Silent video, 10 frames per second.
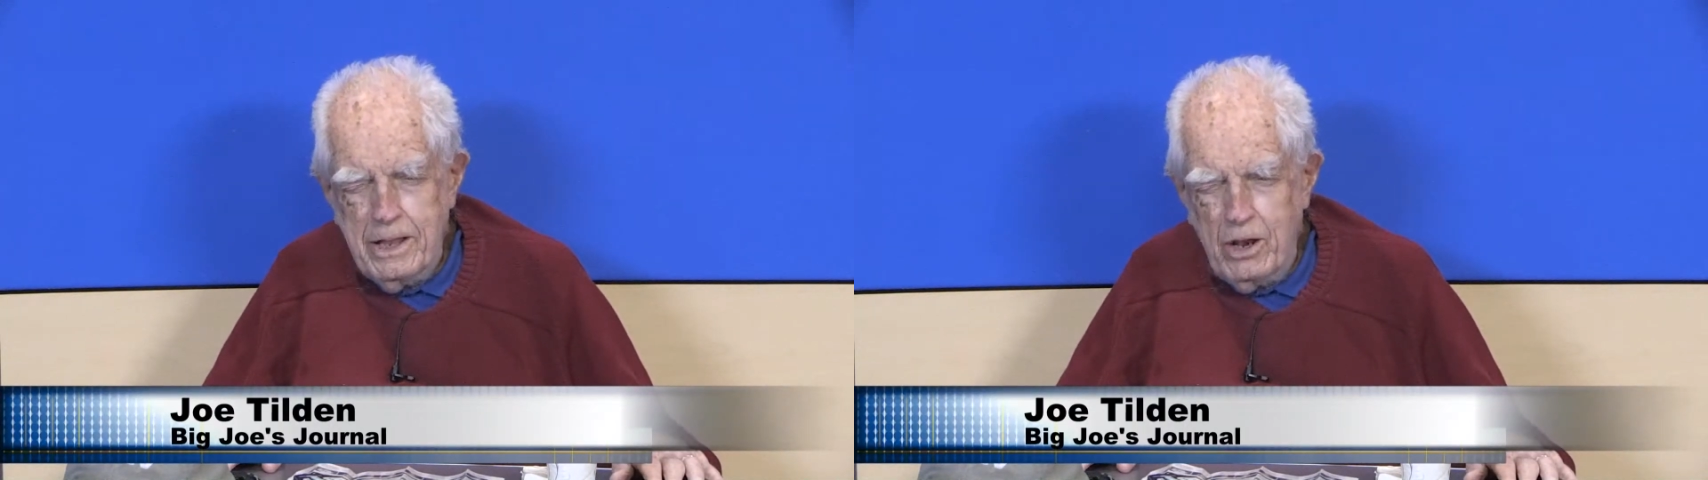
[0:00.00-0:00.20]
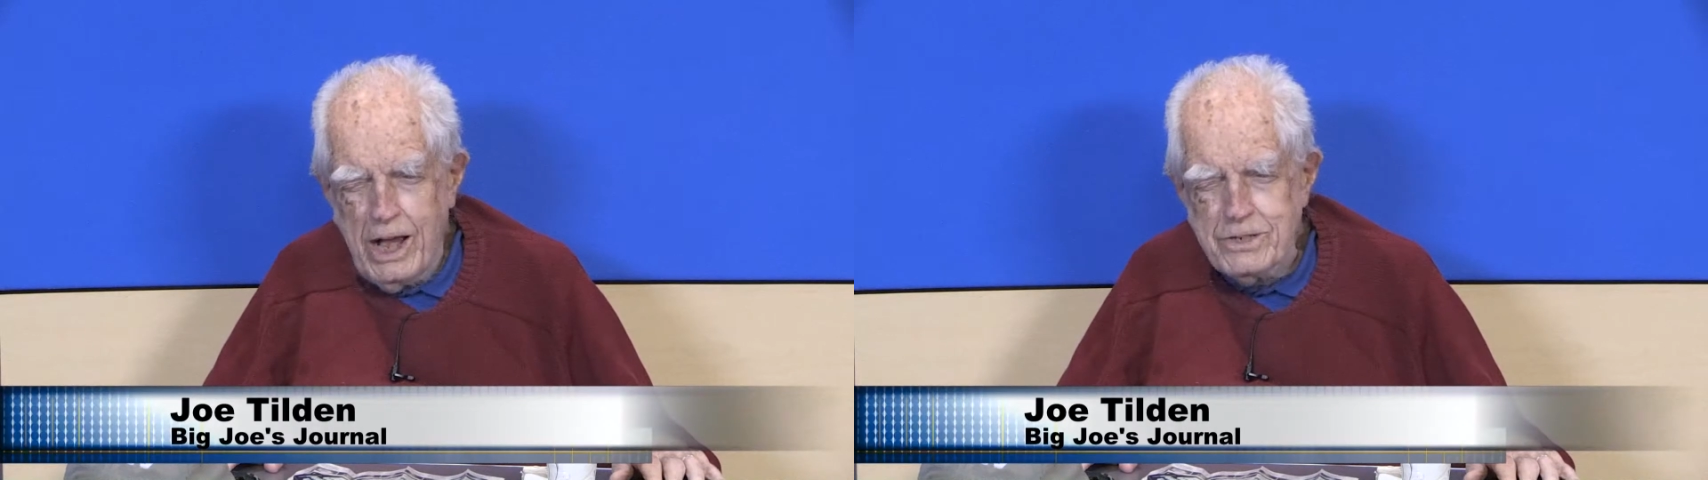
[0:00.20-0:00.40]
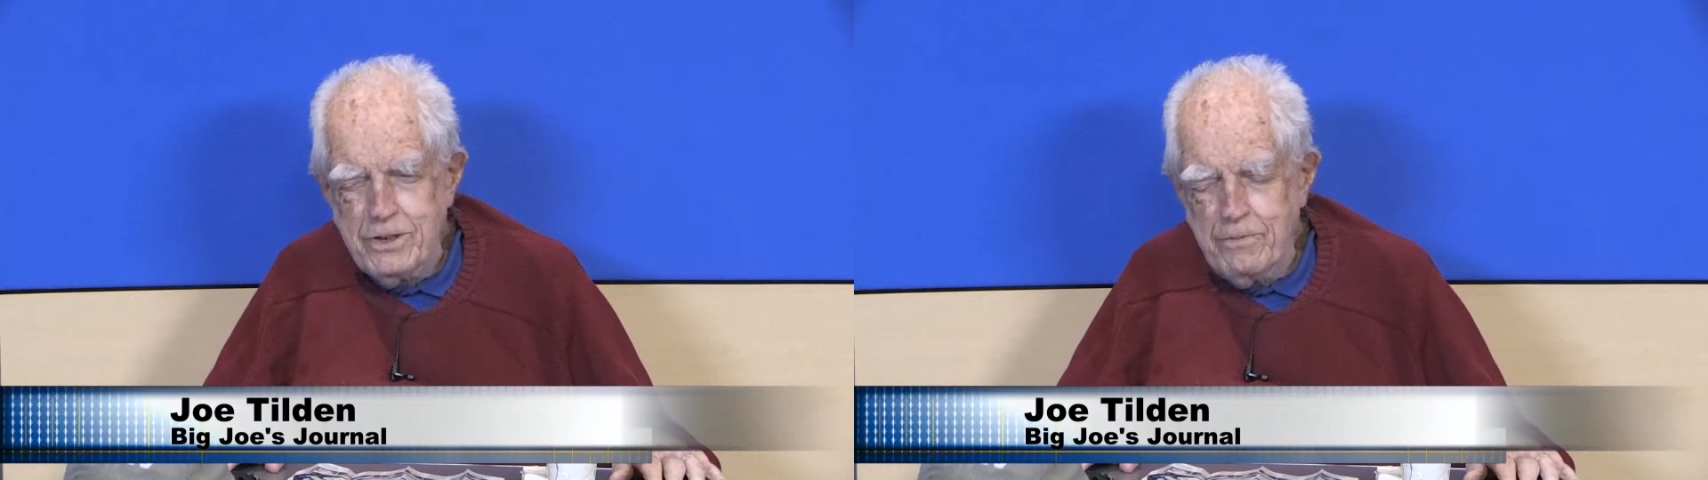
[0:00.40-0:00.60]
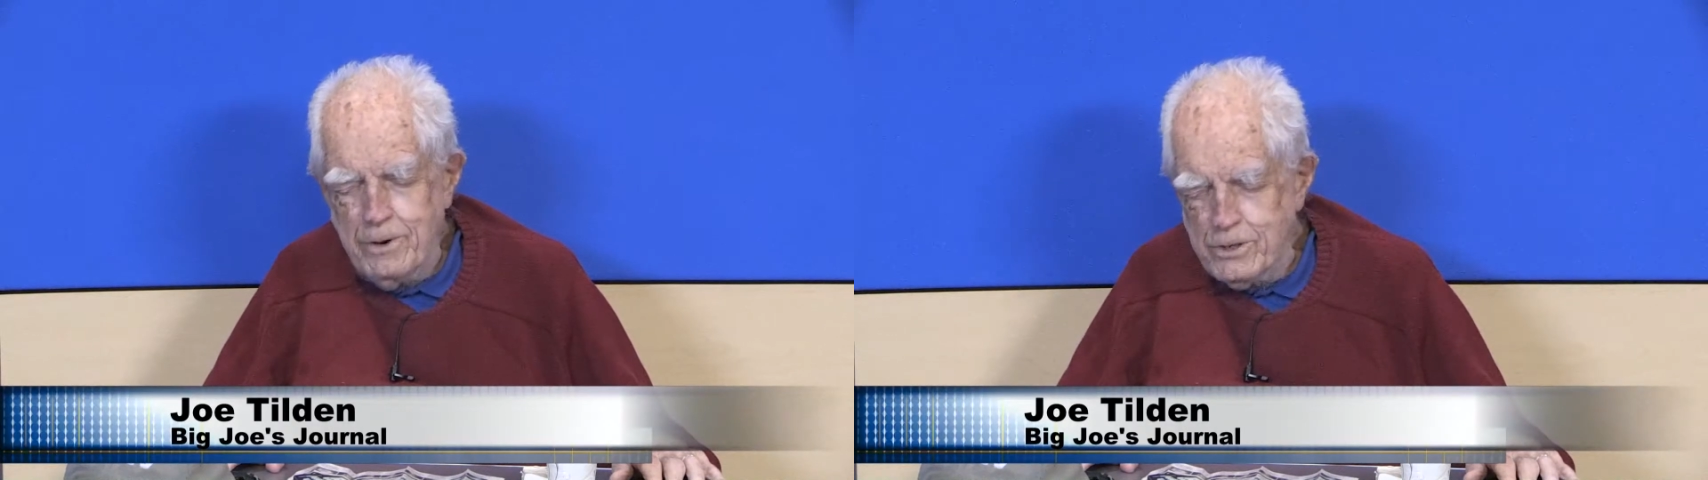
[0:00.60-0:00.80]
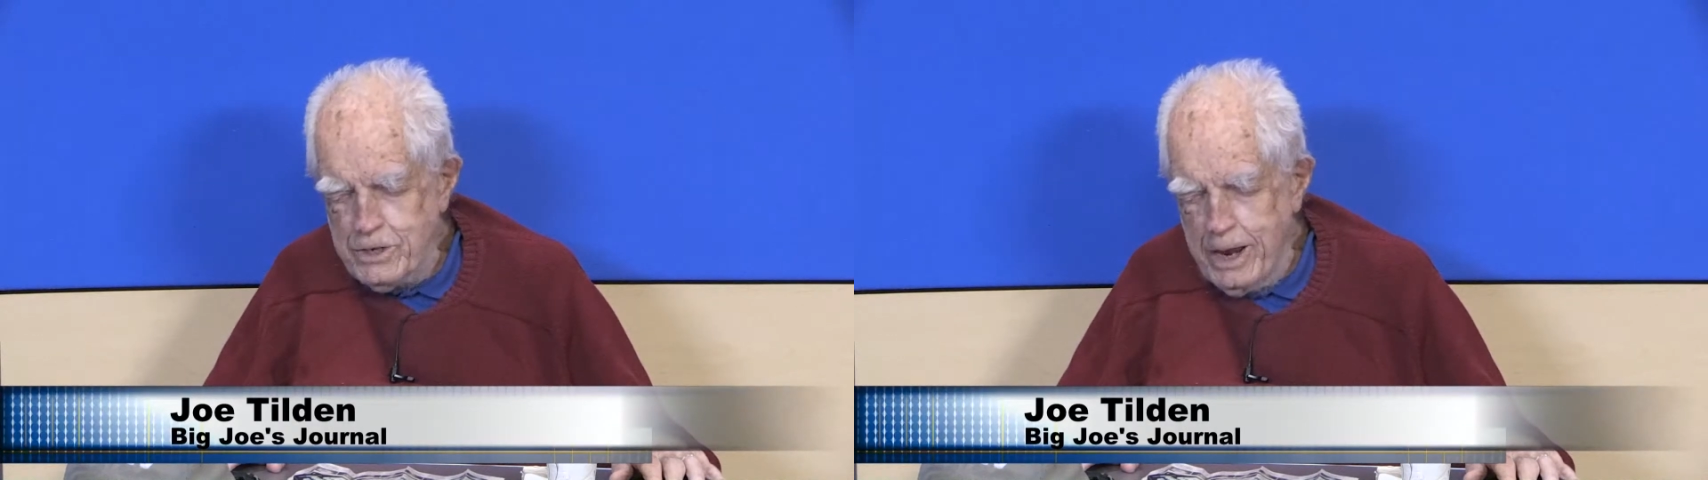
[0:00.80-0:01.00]
lost their
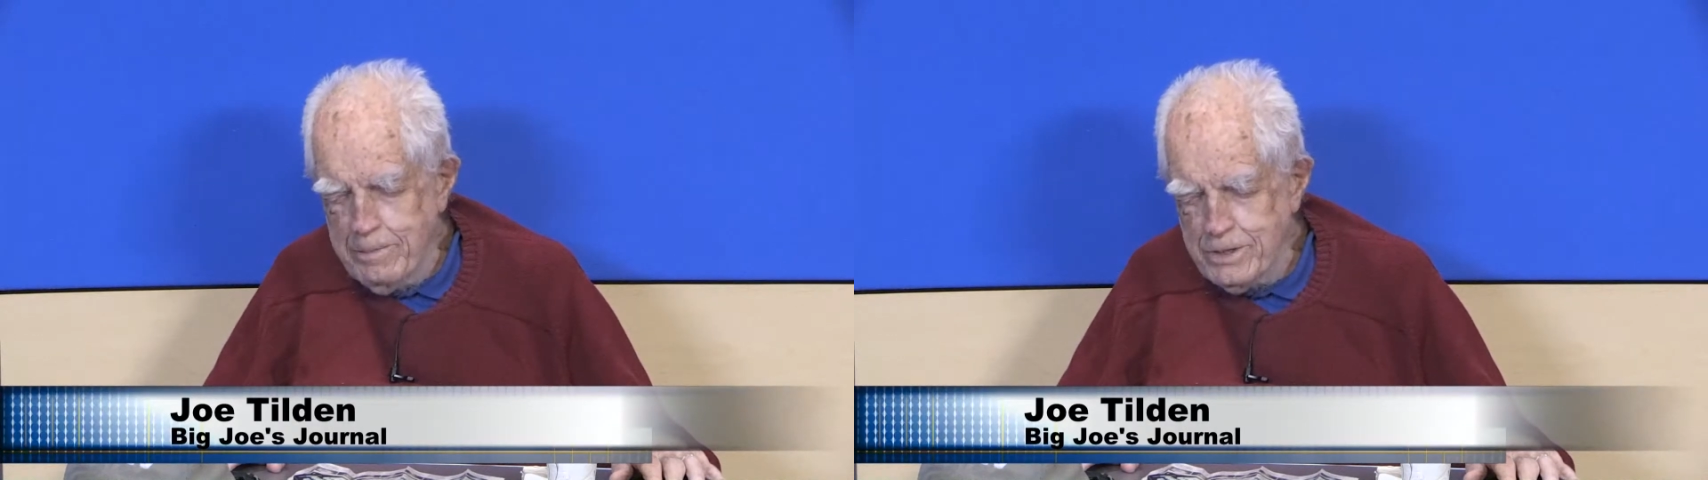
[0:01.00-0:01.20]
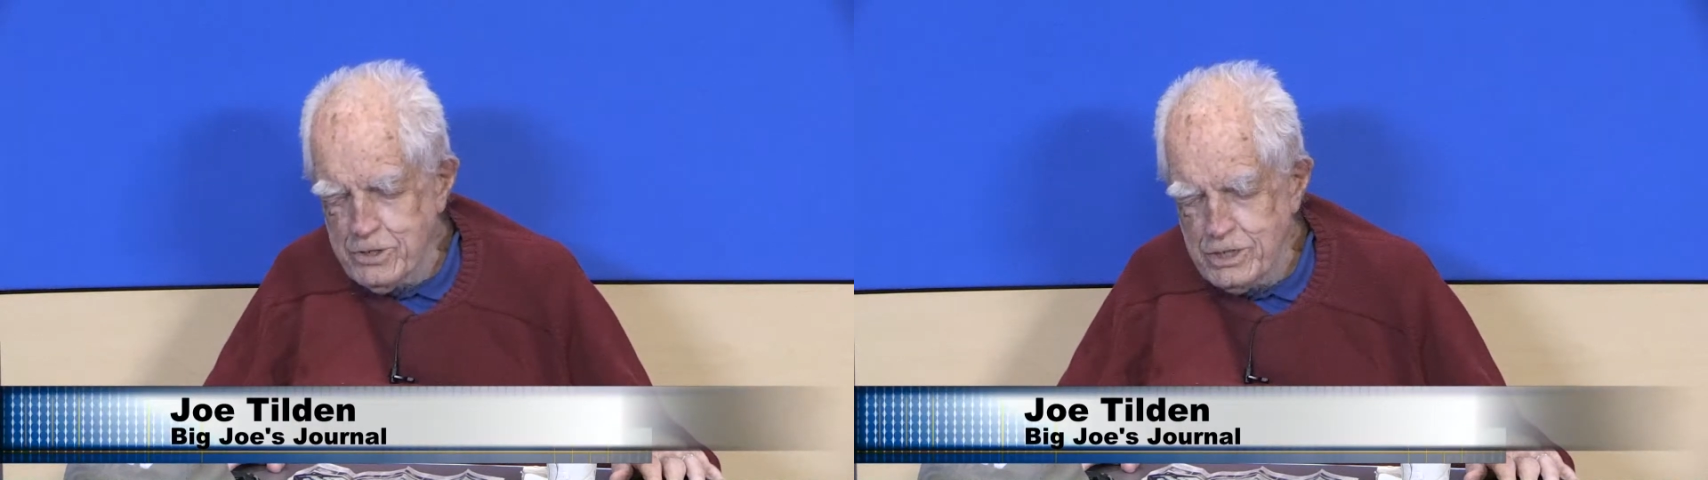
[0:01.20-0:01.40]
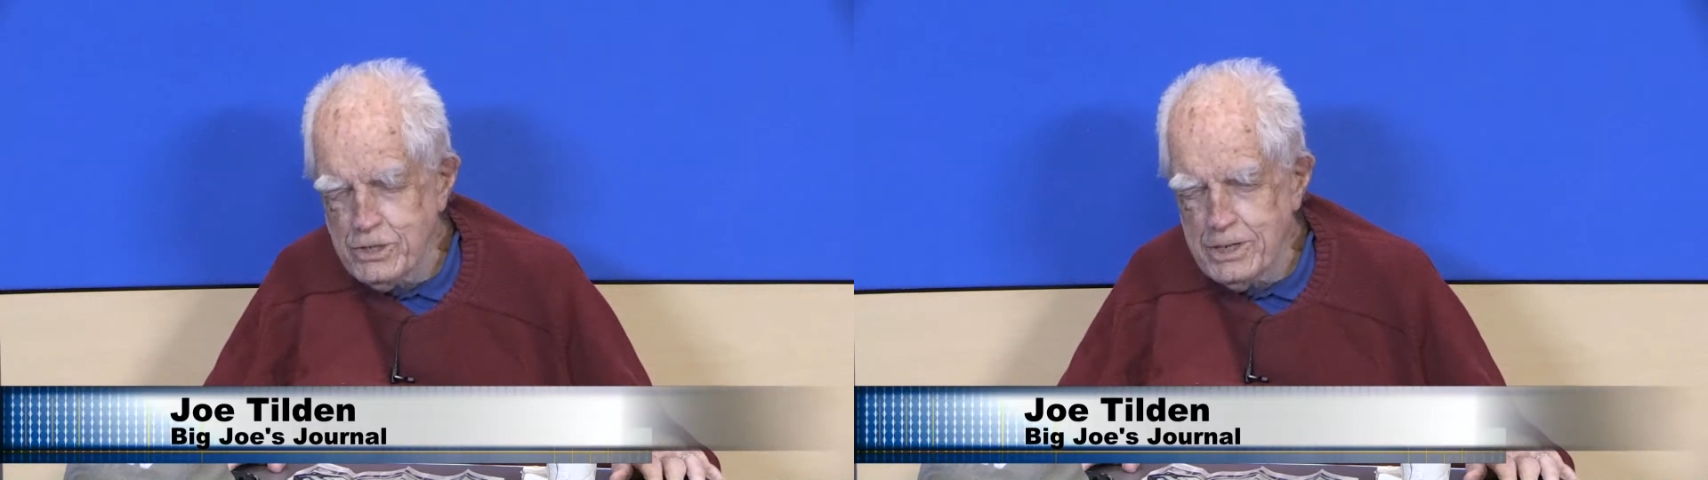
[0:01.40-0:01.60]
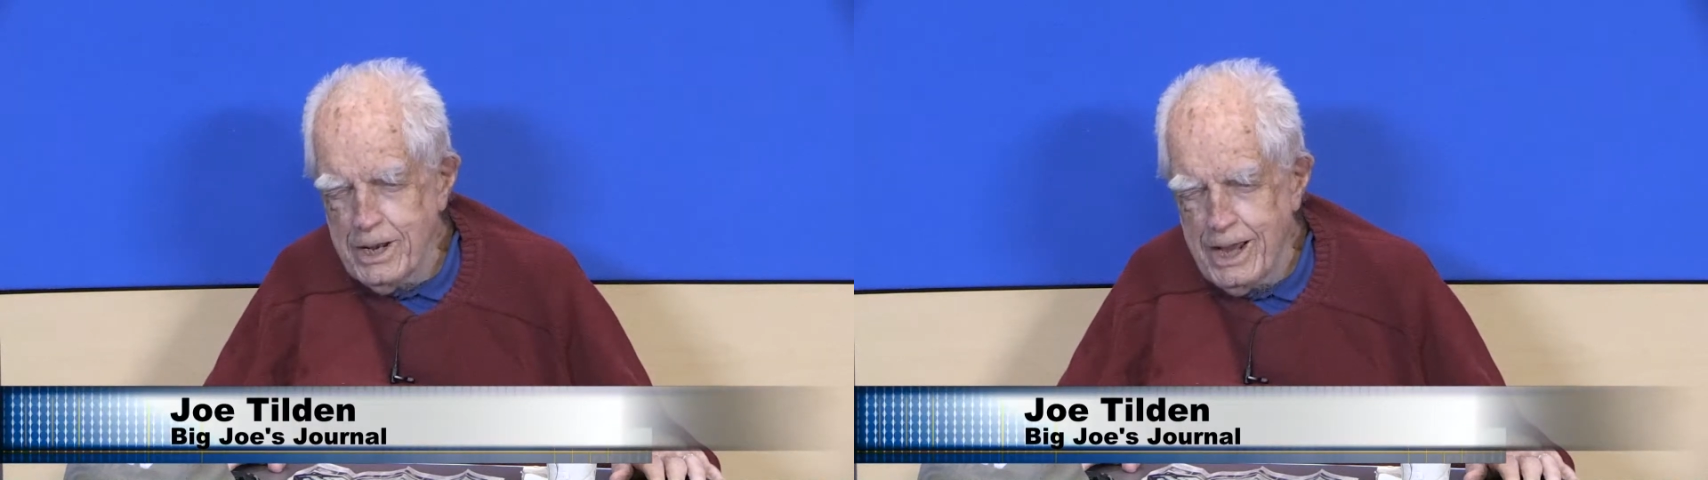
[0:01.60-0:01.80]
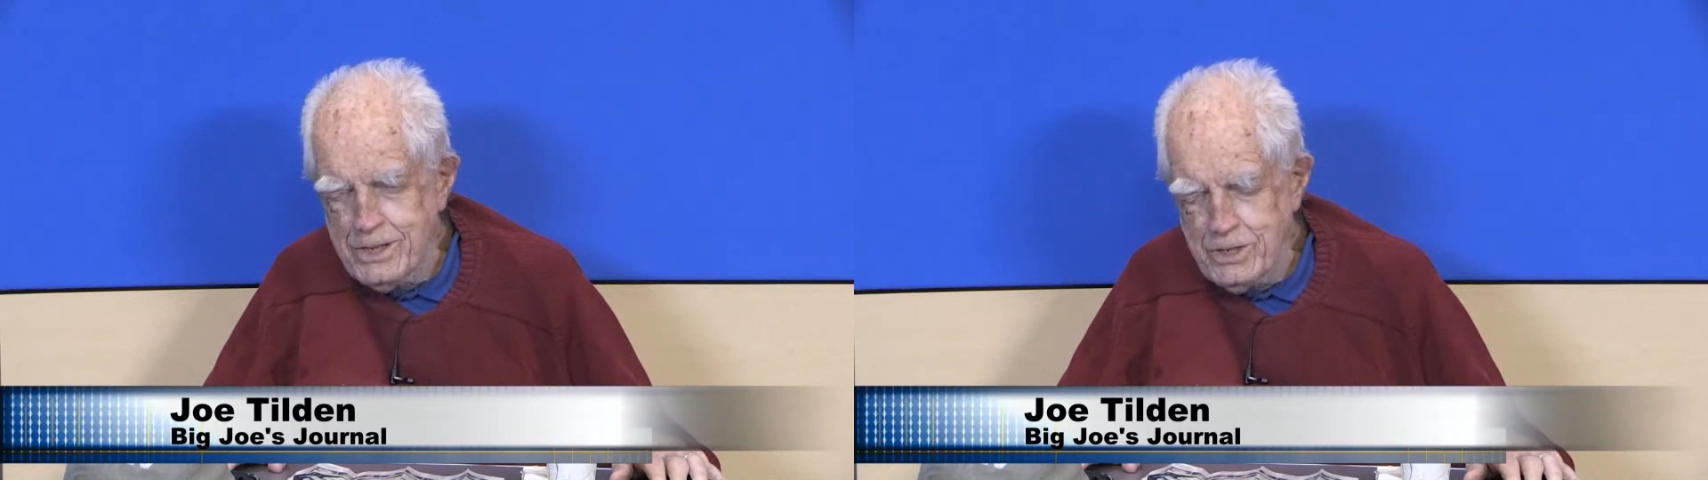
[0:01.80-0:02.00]
first game of the season
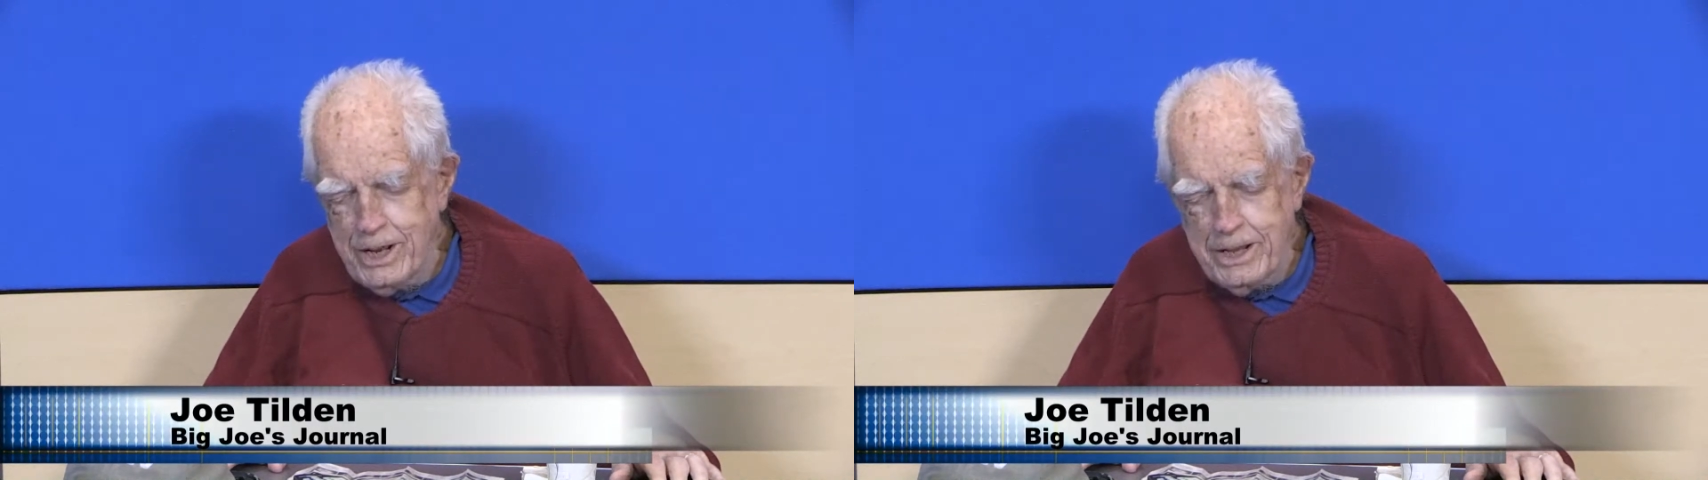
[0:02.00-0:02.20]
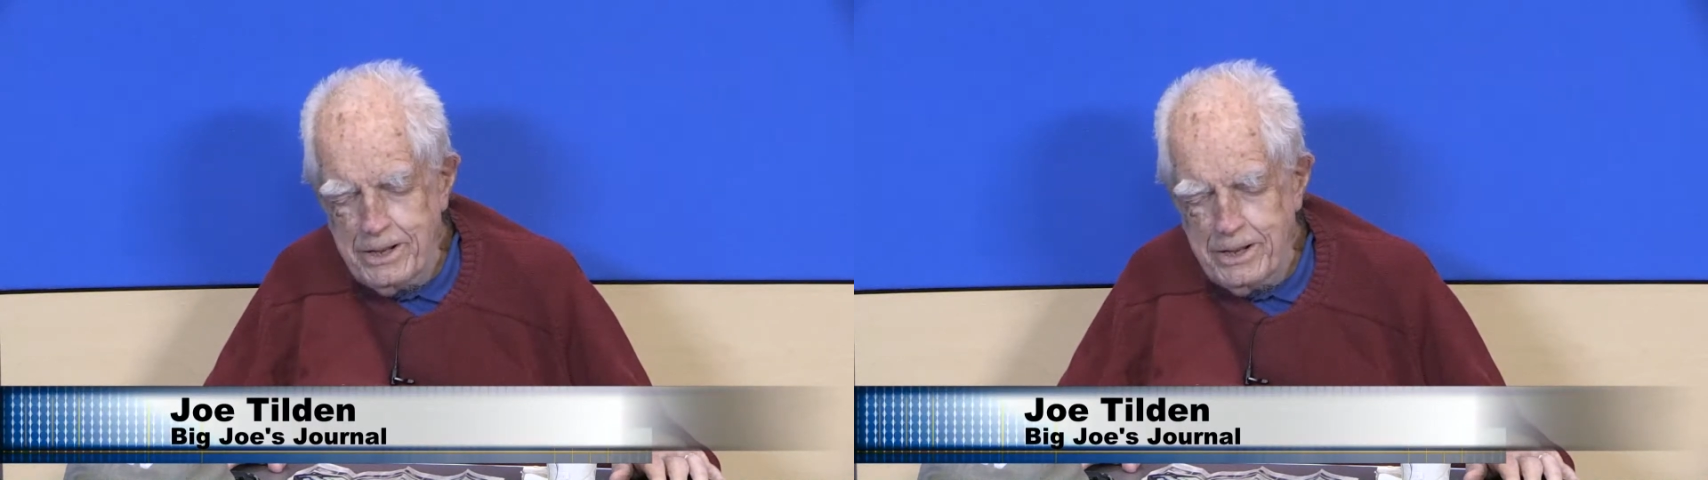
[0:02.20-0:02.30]
last night.